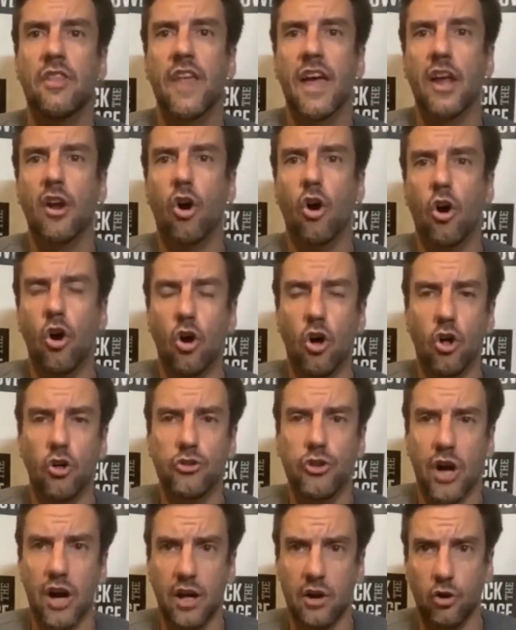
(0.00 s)
that
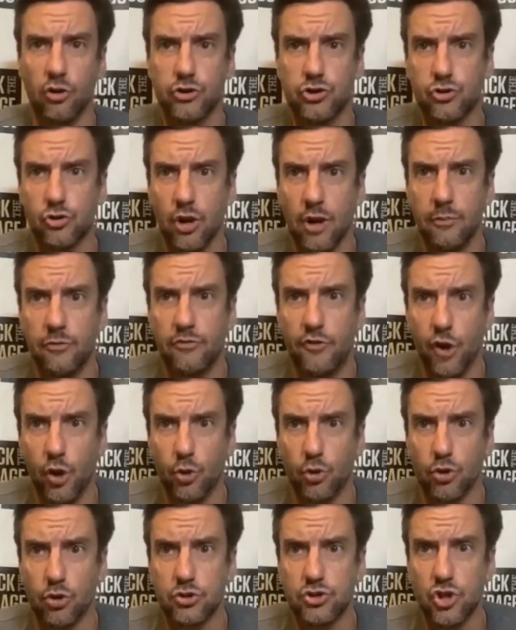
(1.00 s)
all Donald Trump
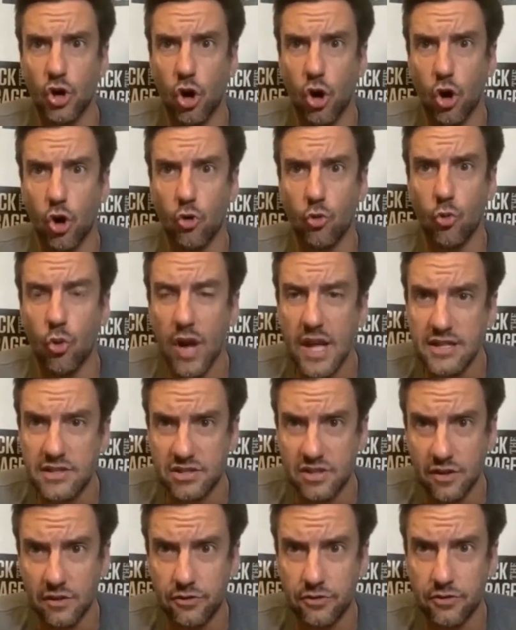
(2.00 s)
voters are
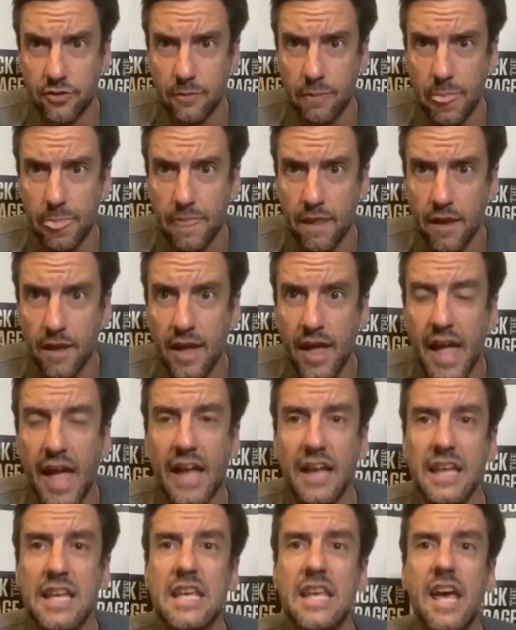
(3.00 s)
racist.
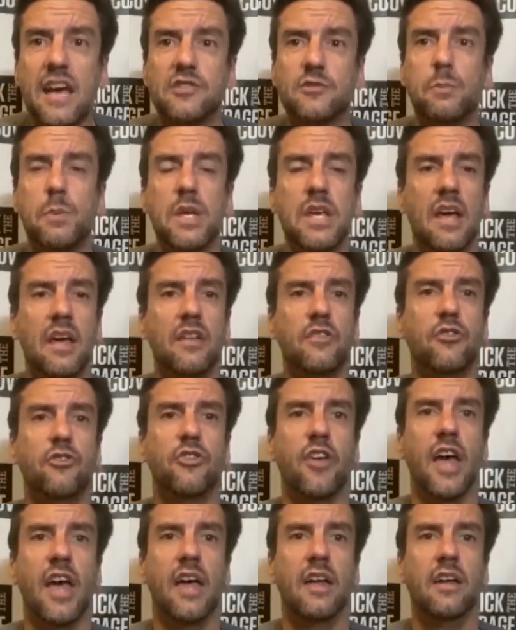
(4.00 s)
And E S P N
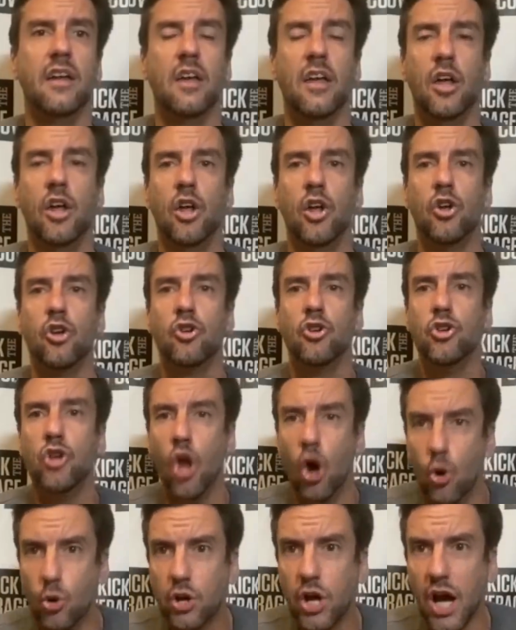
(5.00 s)
said
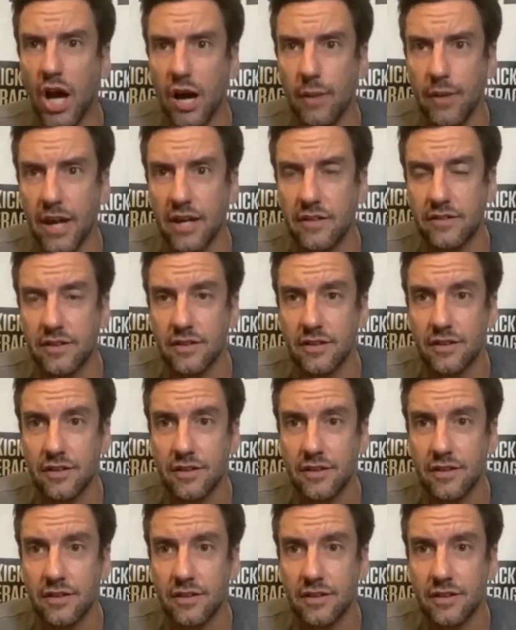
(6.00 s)
no comment.